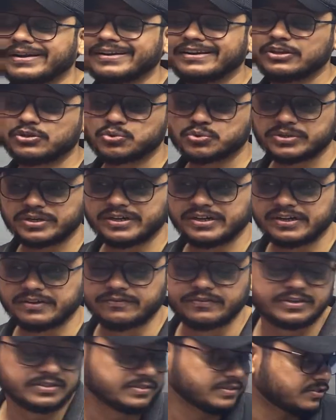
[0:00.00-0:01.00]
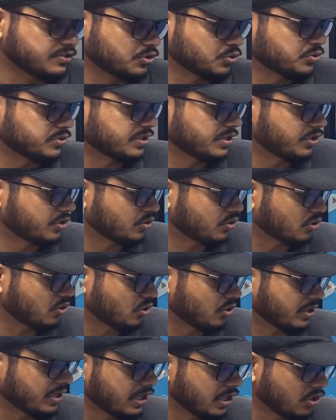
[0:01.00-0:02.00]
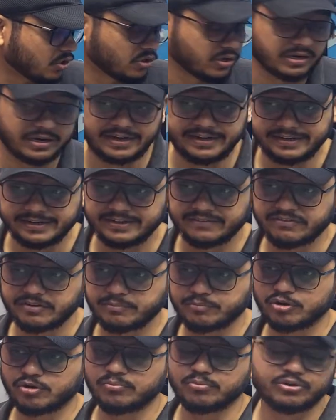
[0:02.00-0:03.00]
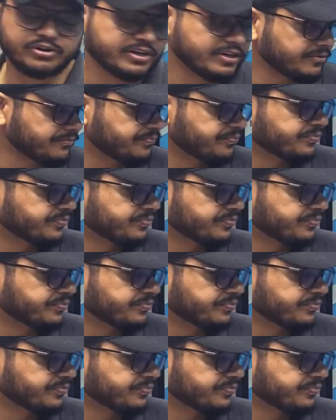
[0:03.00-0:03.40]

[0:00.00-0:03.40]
end user interfaces using your Aura or Lightning Web Component,